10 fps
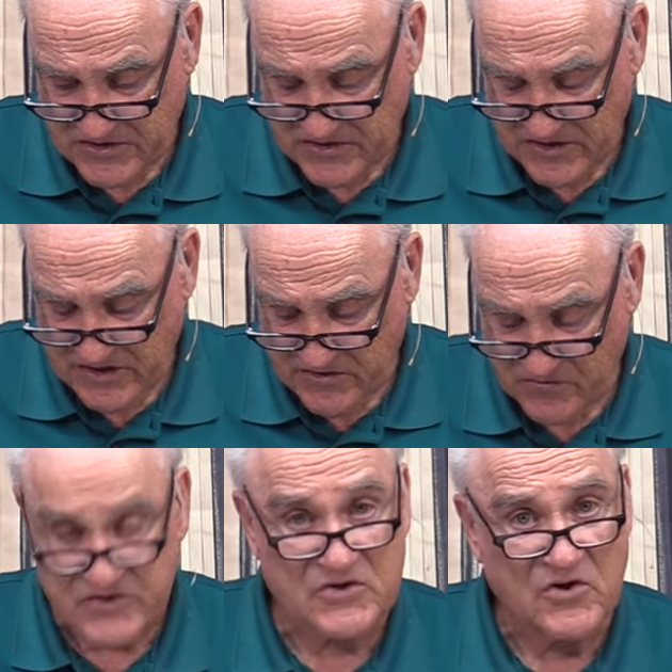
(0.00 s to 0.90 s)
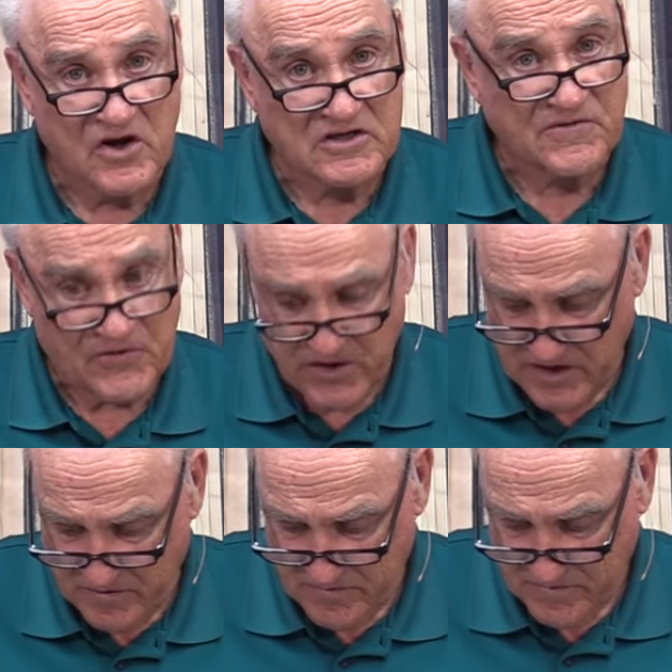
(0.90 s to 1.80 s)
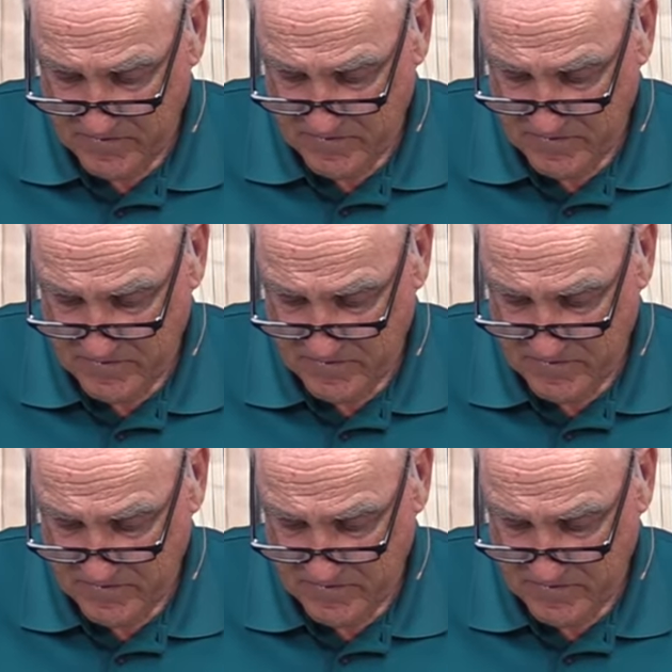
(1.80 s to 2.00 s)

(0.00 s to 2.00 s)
on Calvary's cross for him.